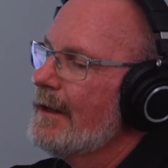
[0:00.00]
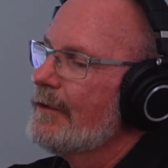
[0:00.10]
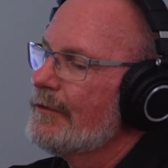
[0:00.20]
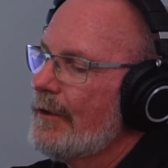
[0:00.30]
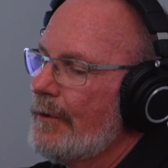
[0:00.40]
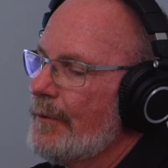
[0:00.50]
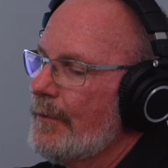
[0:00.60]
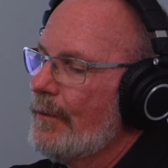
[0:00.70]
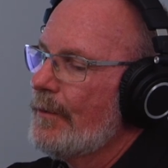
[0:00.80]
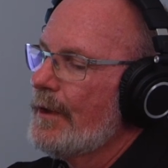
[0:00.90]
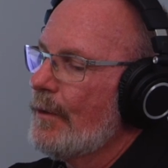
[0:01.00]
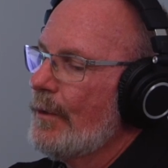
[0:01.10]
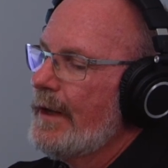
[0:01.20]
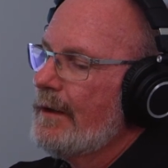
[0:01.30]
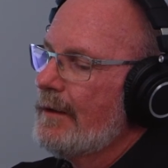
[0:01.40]
So you know,
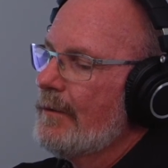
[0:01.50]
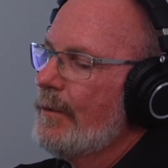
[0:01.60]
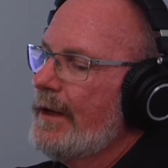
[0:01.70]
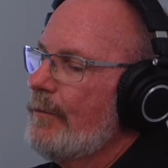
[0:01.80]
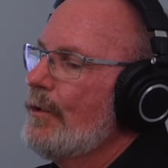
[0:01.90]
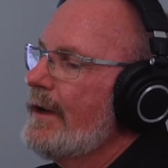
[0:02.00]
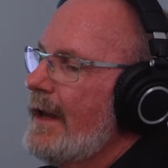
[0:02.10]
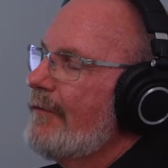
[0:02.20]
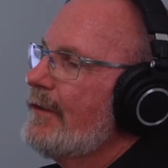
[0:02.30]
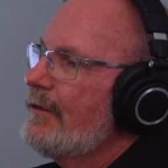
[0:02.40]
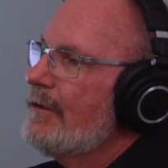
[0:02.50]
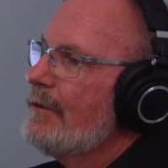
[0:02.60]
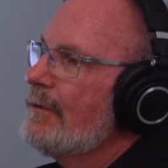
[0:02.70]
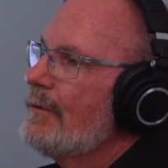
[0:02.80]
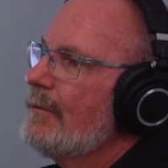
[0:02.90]
we we would have to
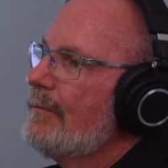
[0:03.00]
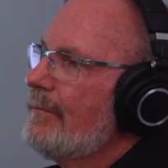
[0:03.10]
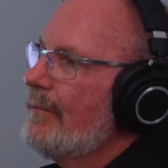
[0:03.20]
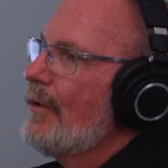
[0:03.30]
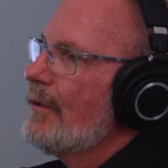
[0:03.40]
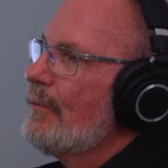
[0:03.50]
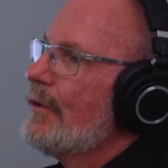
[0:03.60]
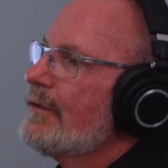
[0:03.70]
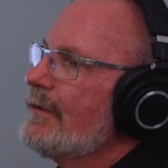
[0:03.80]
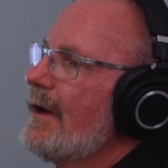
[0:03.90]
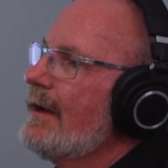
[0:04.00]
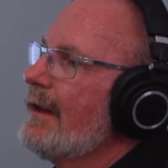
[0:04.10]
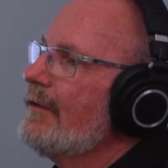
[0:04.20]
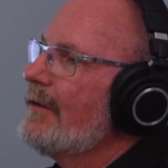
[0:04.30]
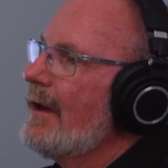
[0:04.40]
do more and more
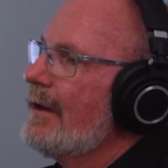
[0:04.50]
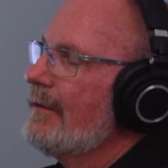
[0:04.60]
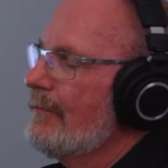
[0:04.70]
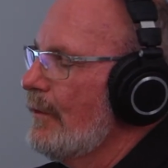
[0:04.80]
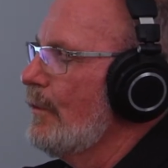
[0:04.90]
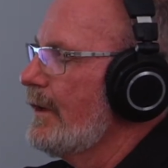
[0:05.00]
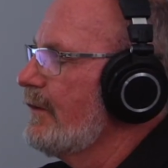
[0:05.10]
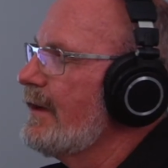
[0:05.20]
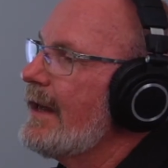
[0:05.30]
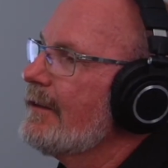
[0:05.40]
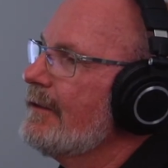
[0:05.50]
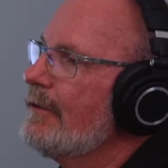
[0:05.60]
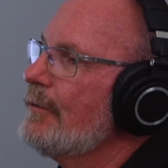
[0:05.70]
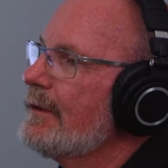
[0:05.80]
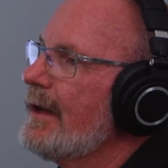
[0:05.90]
studies on well, what does an athlete
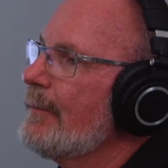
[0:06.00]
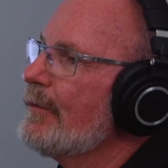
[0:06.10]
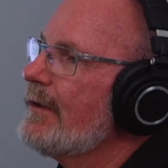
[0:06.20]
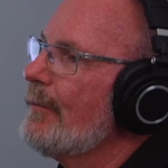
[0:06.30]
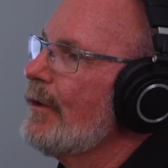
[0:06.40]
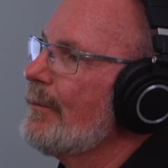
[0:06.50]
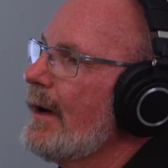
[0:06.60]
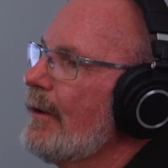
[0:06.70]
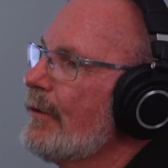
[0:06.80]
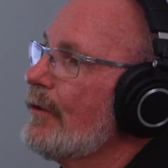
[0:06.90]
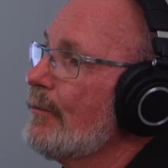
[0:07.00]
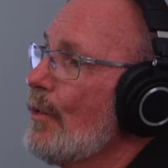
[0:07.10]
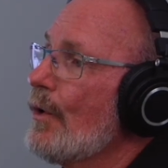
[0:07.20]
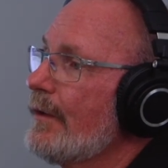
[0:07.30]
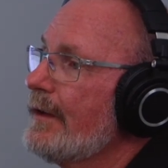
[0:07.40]
do with nine percent more power or
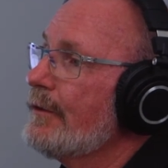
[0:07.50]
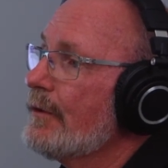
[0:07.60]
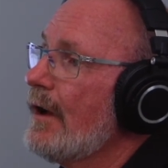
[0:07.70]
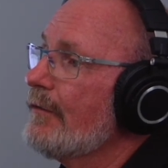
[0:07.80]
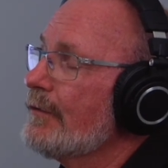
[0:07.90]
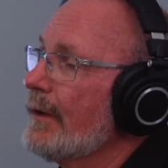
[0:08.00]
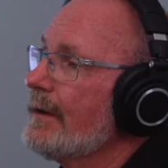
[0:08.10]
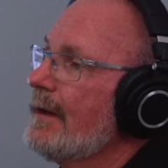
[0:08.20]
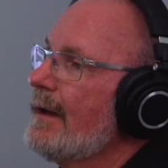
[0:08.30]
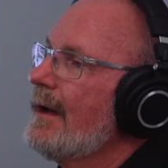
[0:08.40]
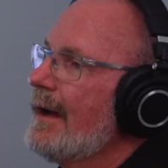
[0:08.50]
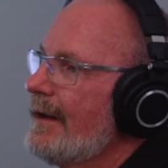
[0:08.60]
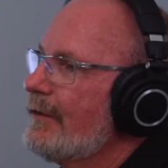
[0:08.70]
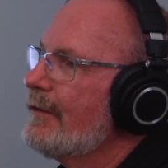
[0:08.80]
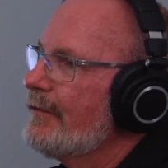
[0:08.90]
more in their golf swing?
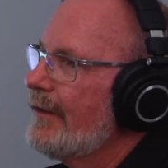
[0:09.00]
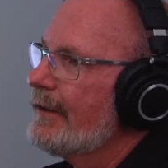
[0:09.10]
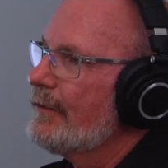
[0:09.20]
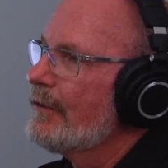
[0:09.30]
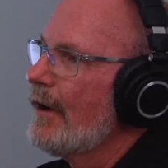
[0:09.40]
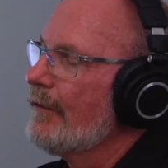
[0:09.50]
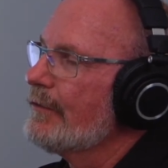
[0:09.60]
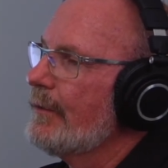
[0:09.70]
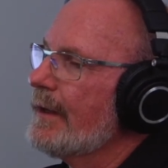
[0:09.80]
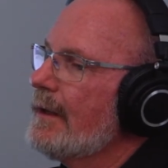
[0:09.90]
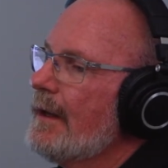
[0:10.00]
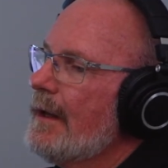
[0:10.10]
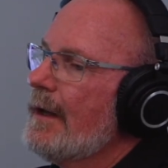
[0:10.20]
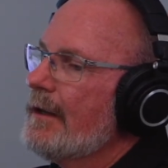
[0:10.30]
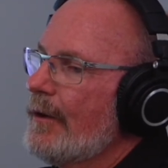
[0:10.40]
How does it affect their golf swing?
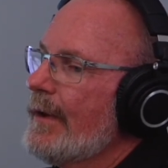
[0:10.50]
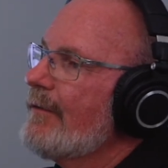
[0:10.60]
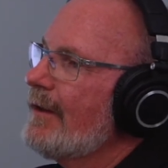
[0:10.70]
You know, we have a